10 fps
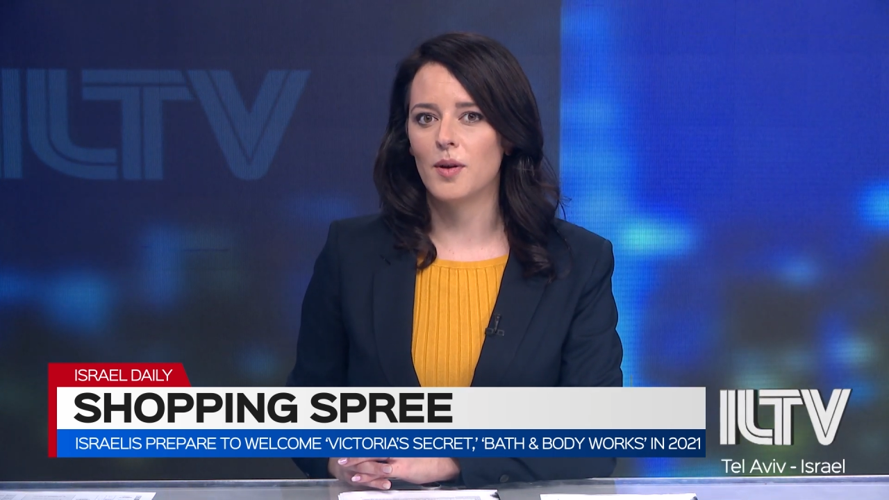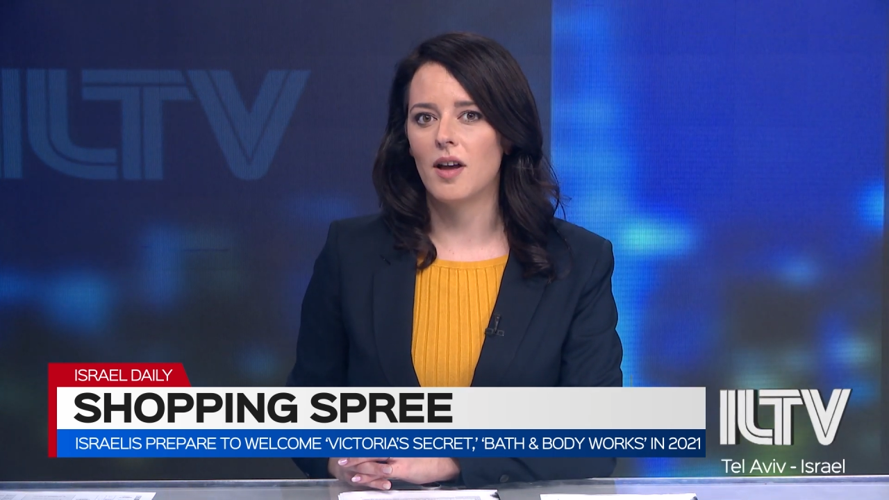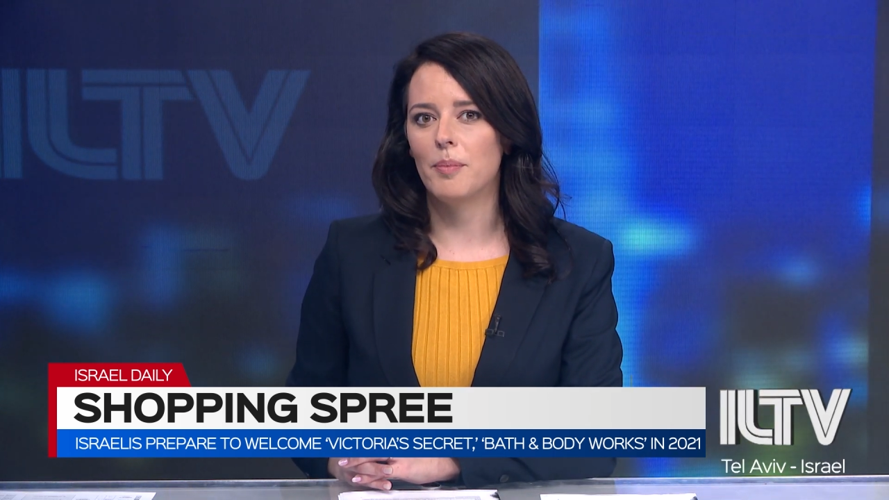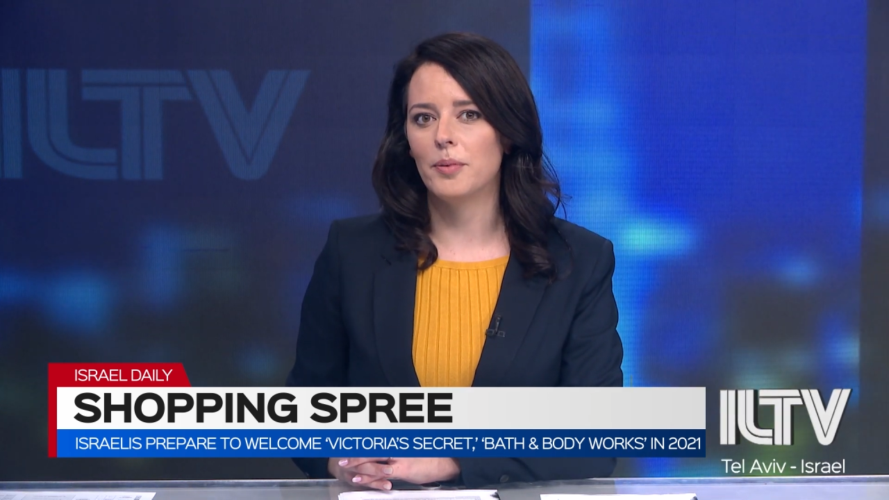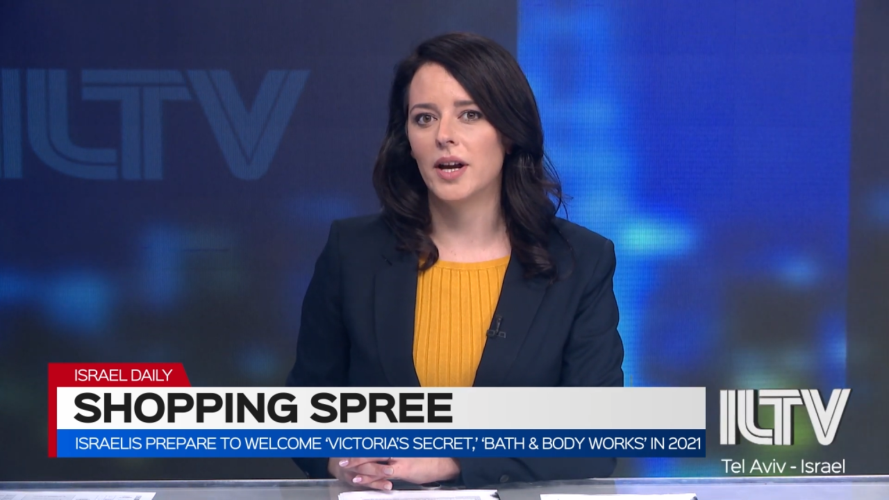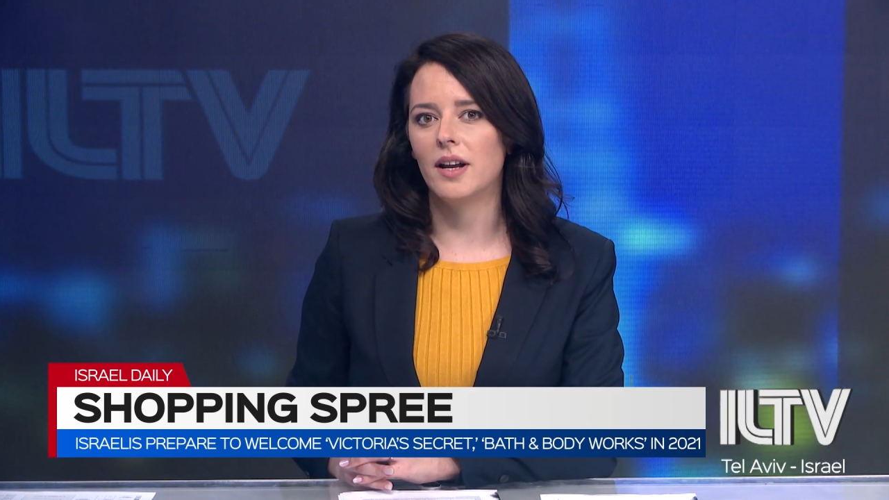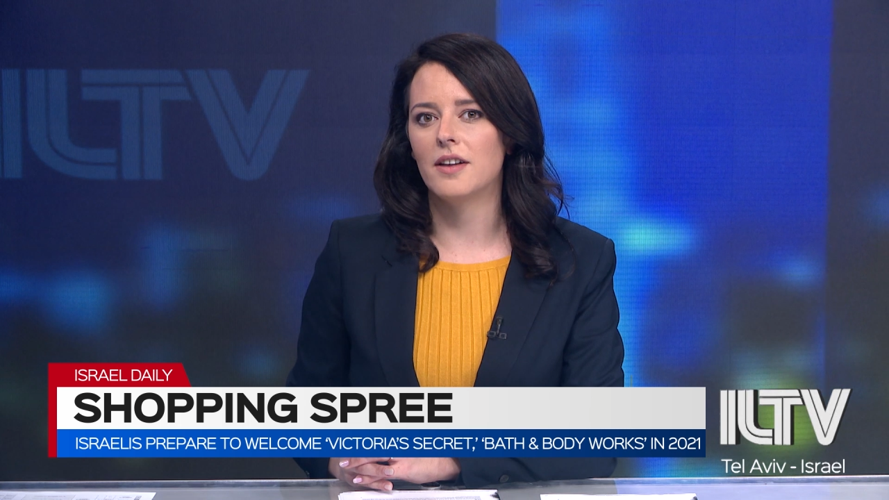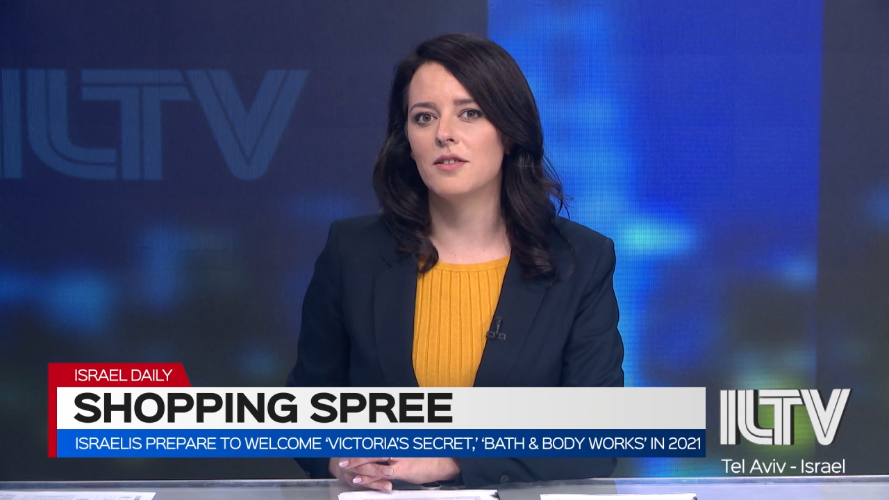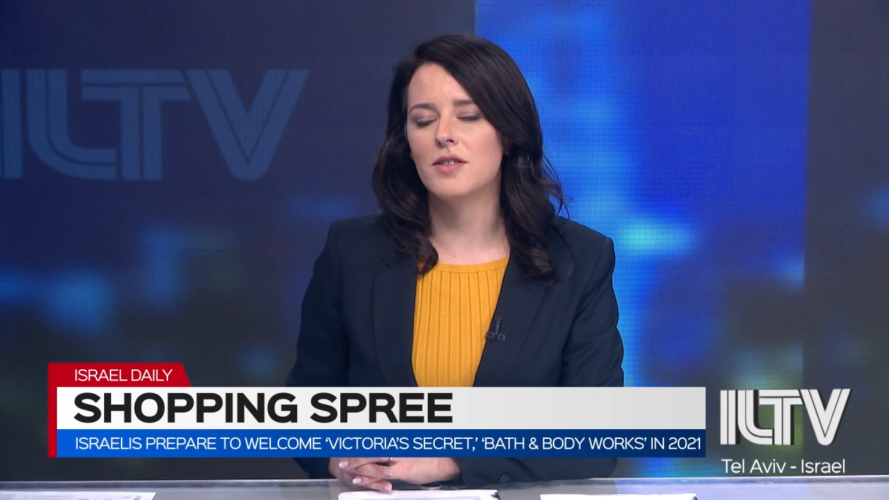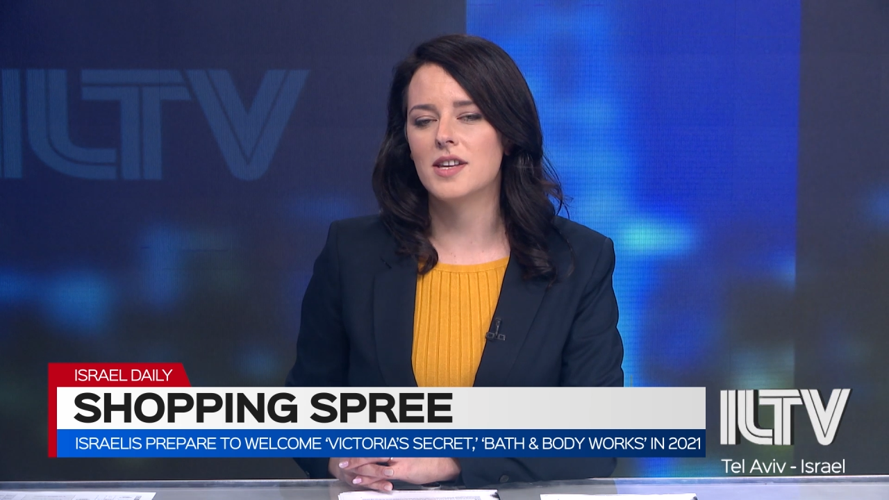will operate
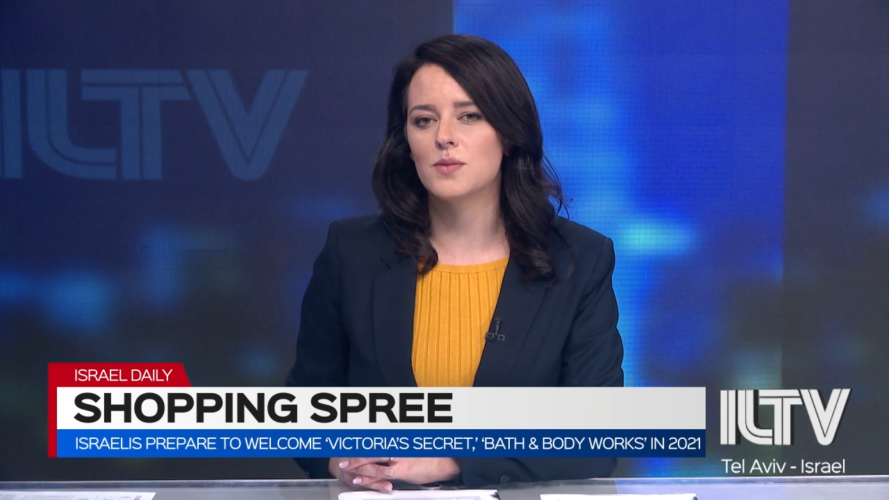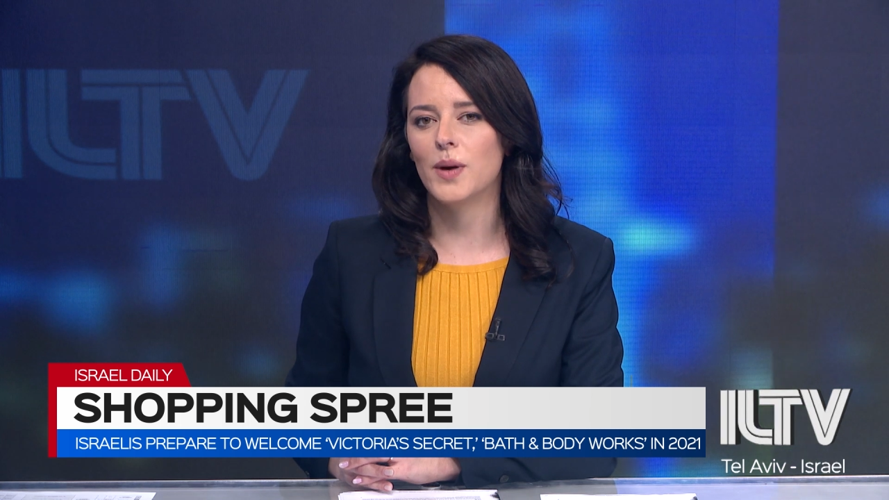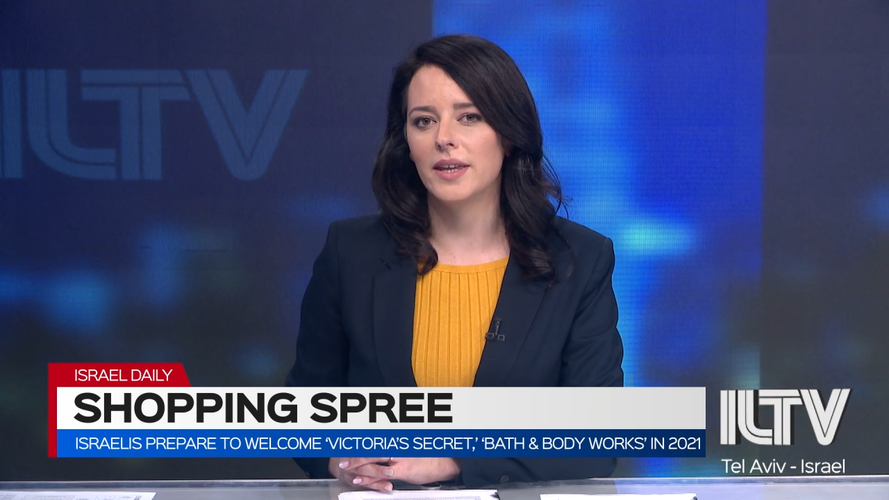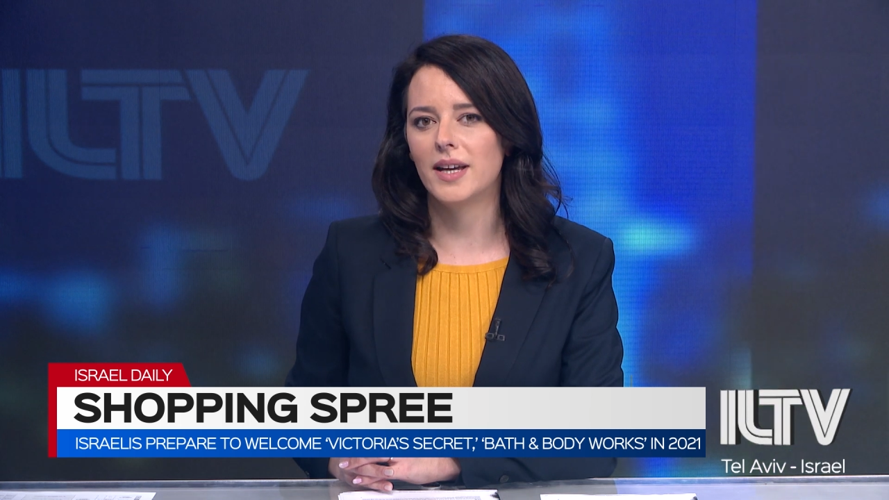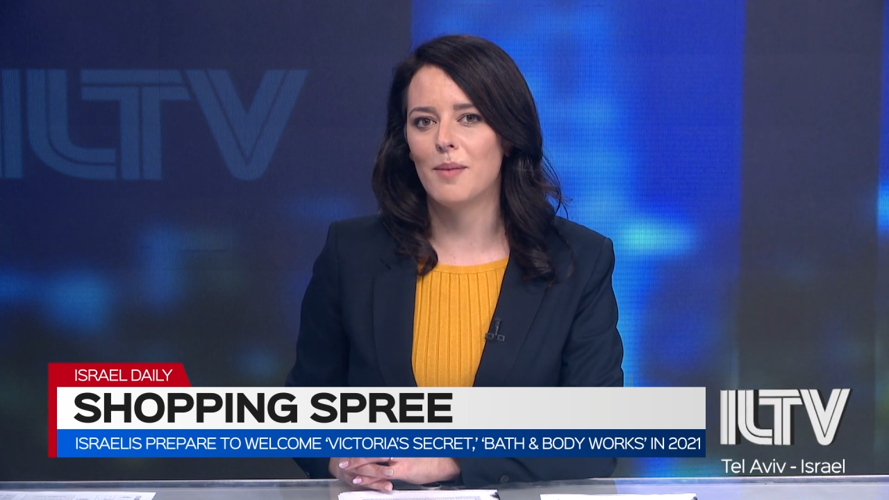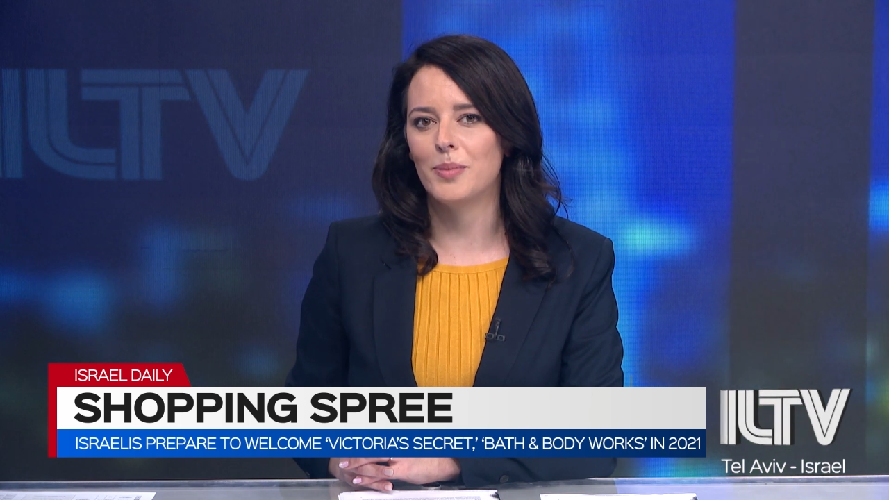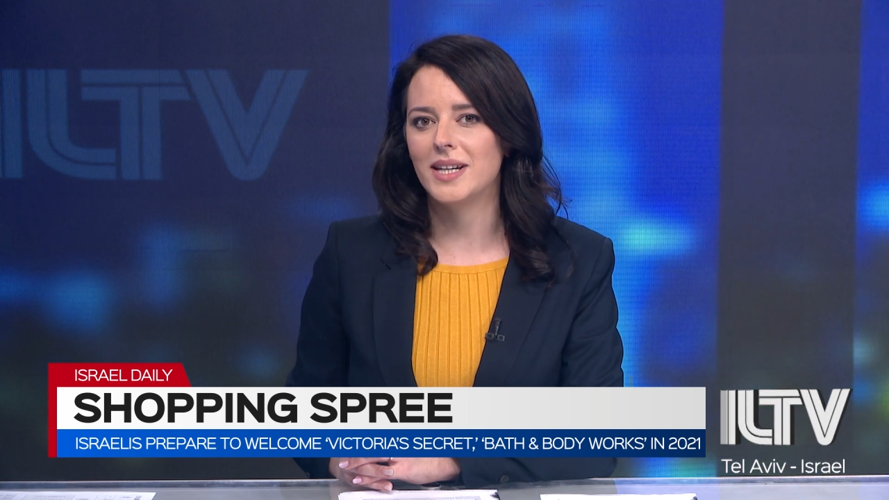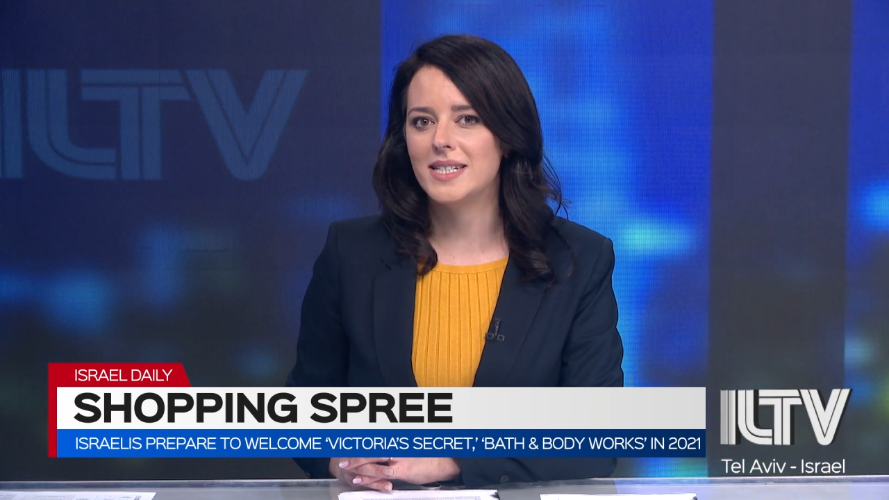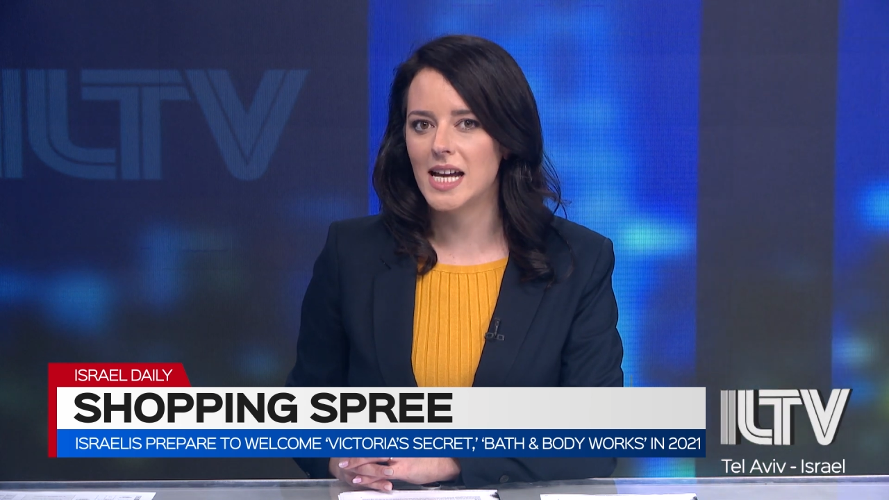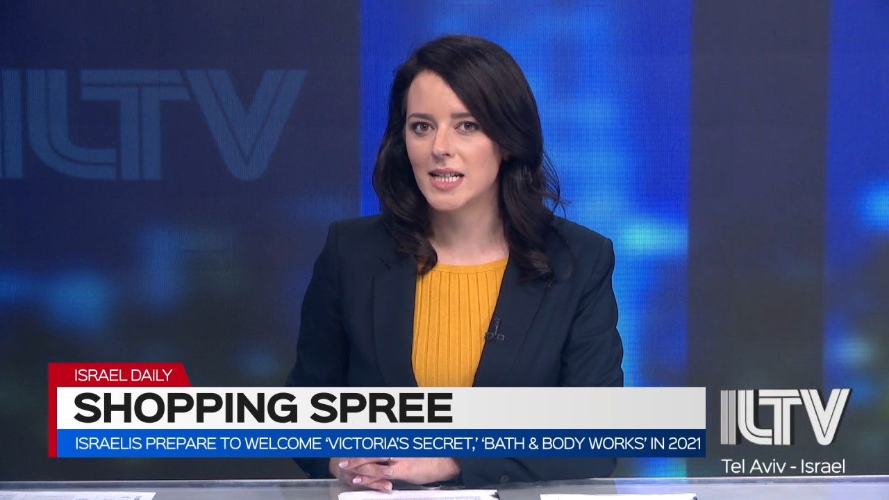under the Israeli
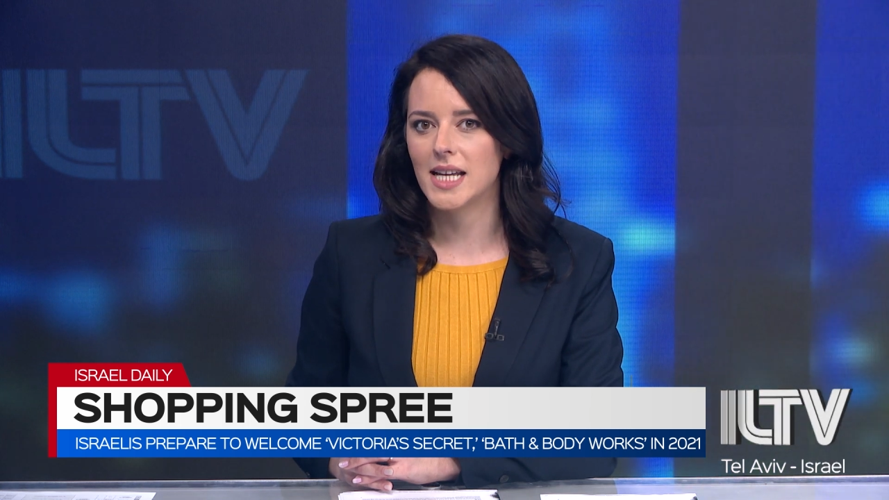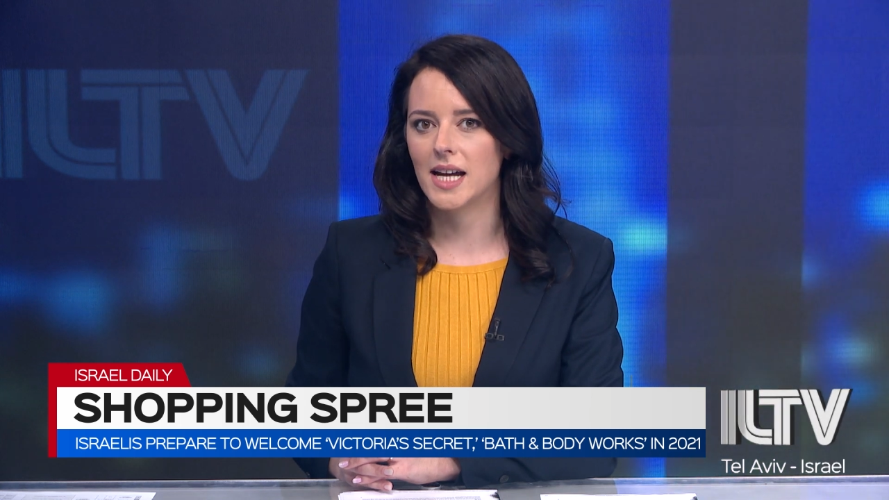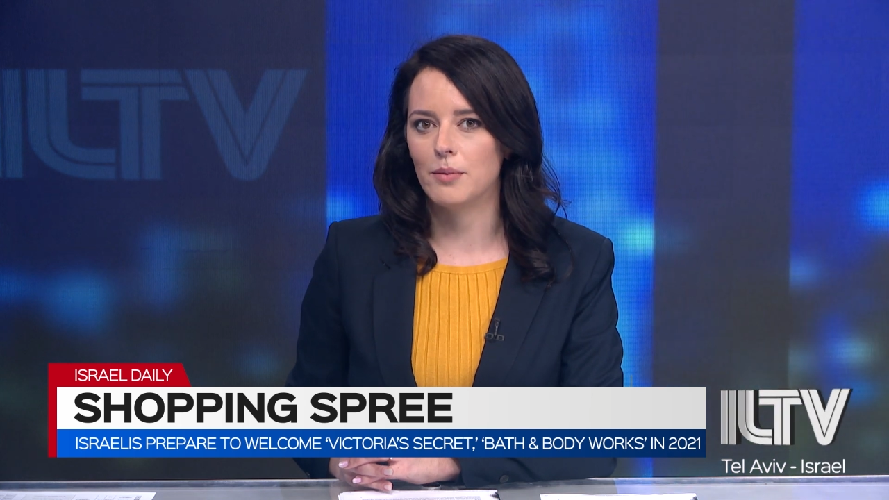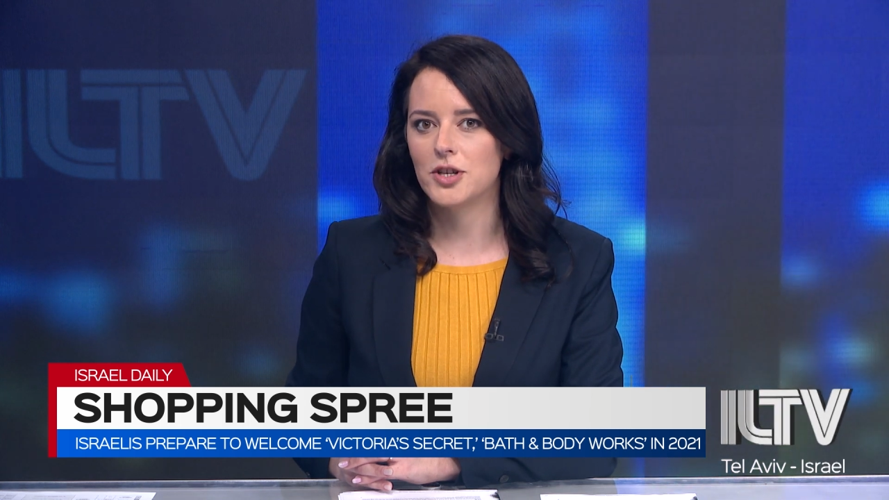company Delta,